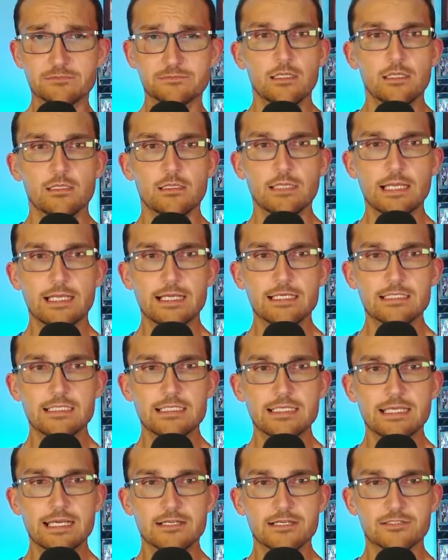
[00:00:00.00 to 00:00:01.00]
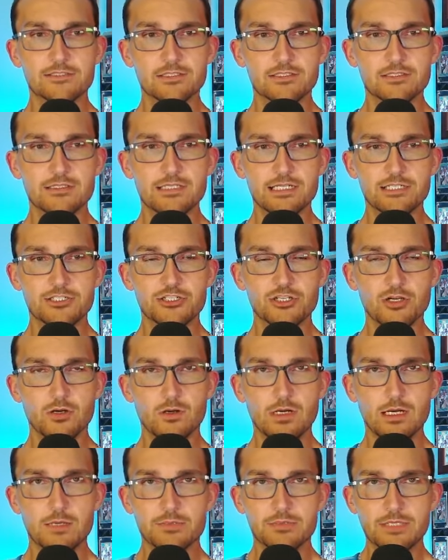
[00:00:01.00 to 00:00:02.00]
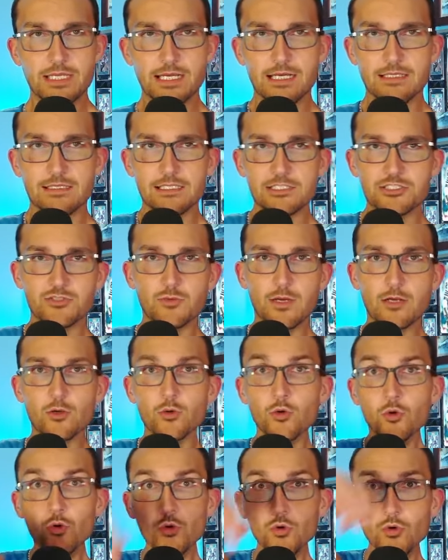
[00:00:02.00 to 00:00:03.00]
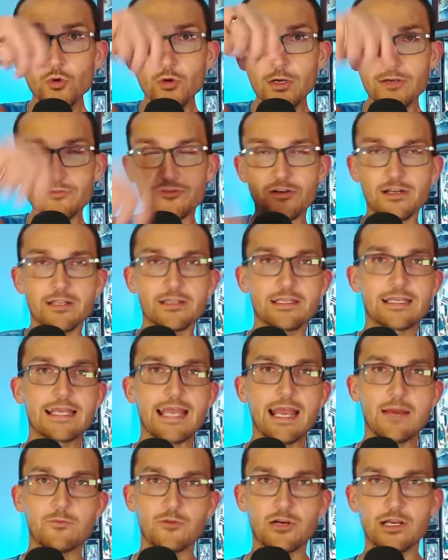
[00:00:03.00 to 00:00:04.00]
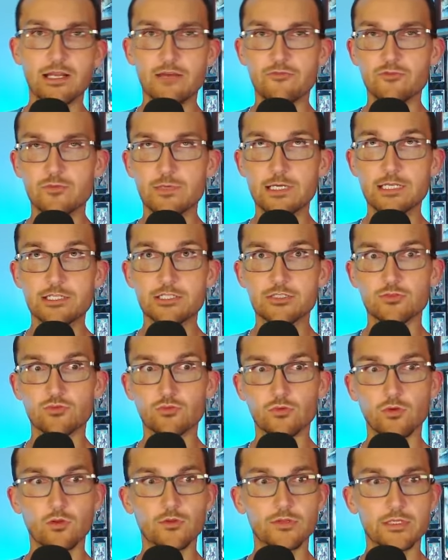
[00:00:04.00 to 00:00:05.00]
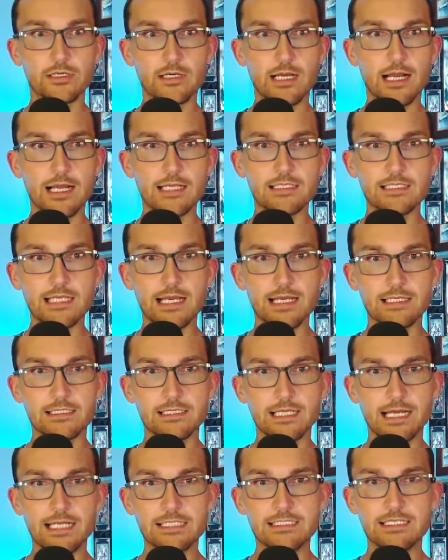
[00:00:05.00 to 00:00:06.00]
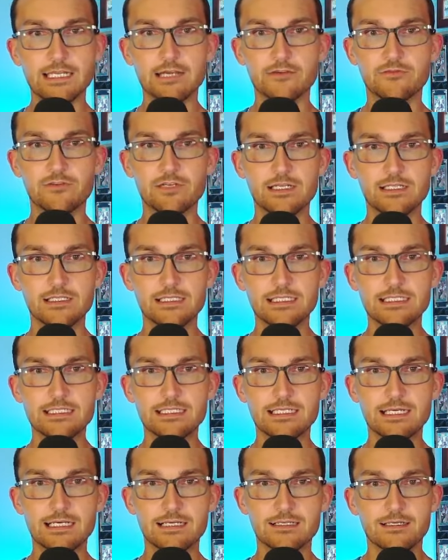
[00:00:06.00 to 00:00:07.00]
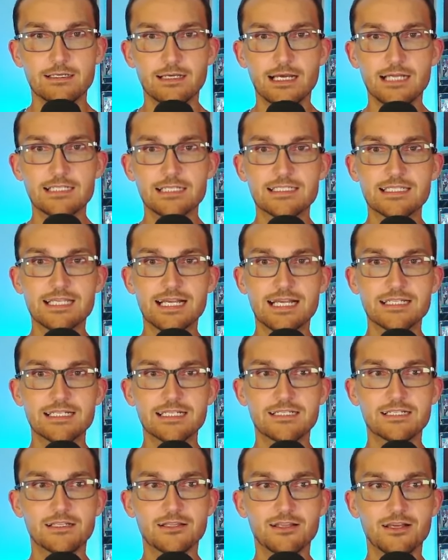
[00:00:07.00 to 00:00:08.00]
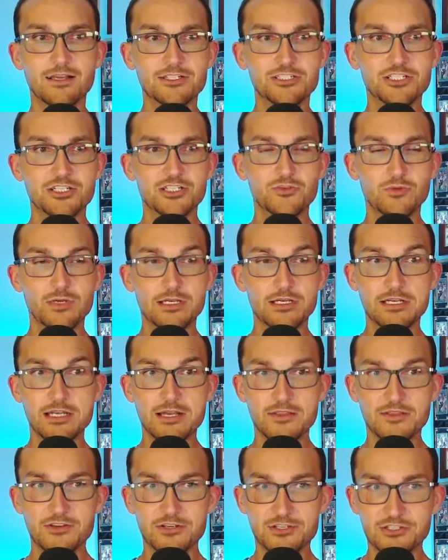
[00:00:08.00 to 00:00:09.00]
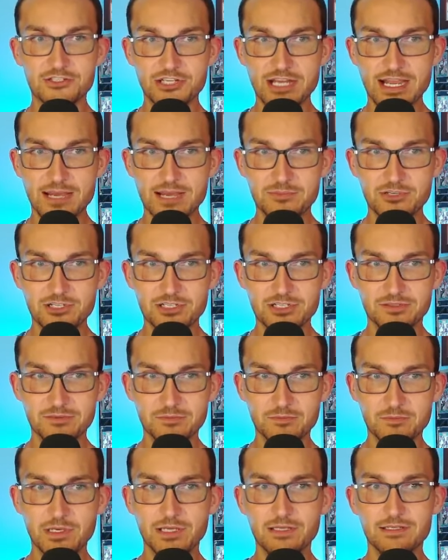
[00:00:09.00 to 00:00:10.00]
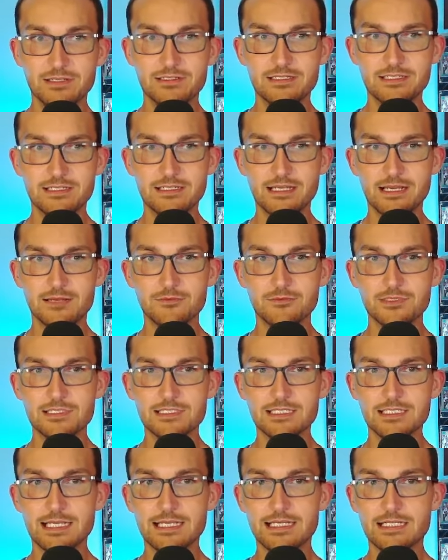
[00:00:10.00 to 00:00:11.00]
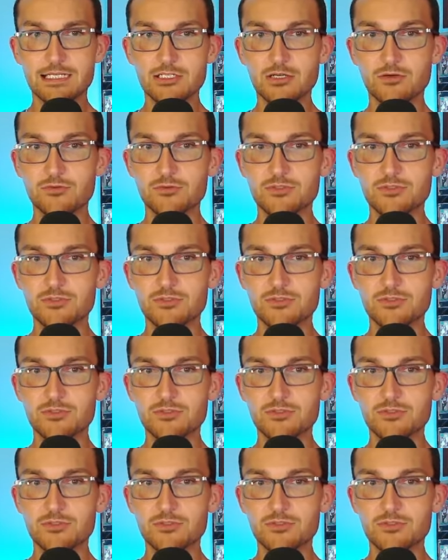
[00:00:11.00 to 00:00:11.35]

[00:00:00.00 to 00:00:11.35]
The legacy characters that show up, yeah, that you went, ooh, in front of the camera and everybody just rolled their eyes at. I definitely, I designed it to launch into another chapter, but I was like, don't